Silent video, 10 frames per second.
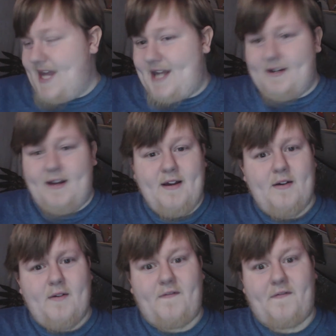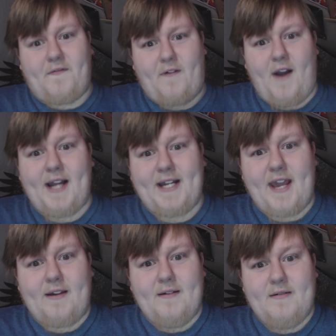Then
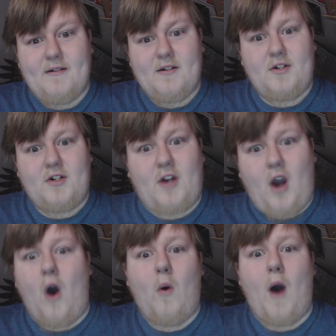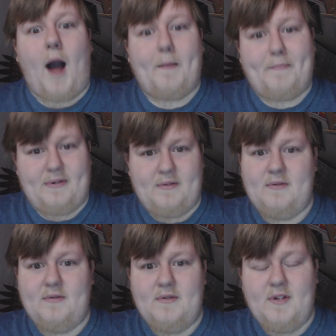Friday, co op.
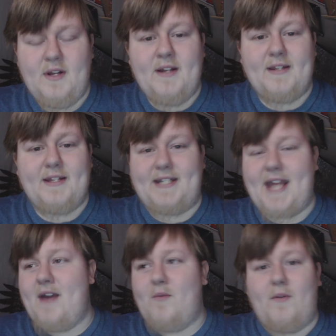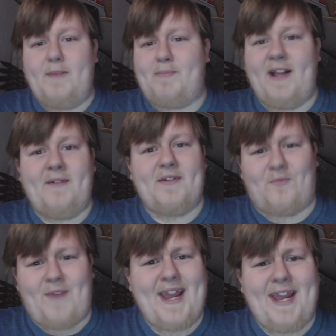The day where we play with
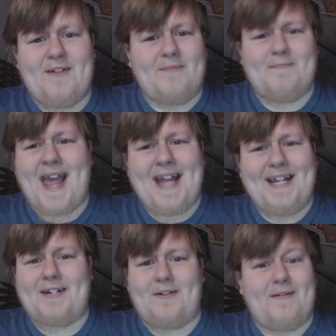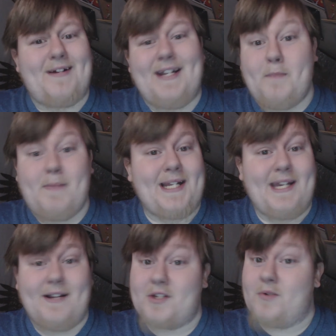Rain or Manic or
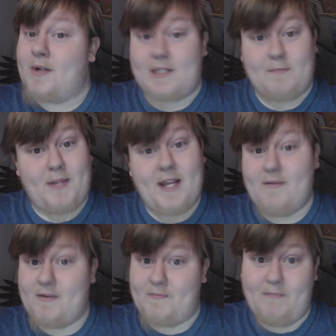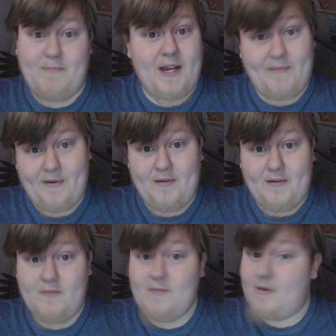anybody else who wants to play with me, baby.
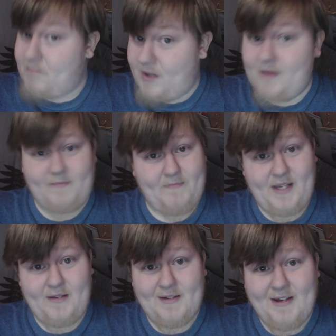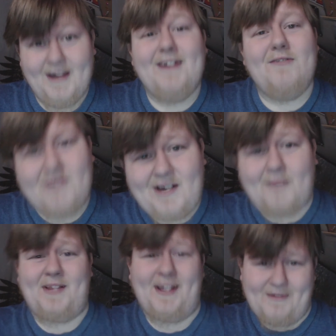You want to play with me? You can
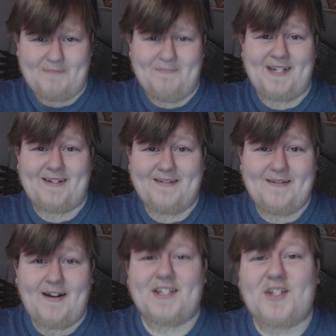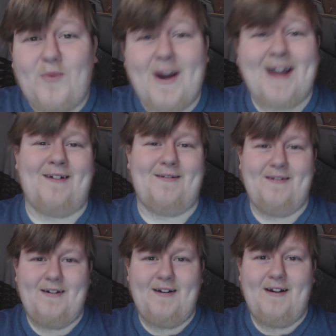come play with me. I swear.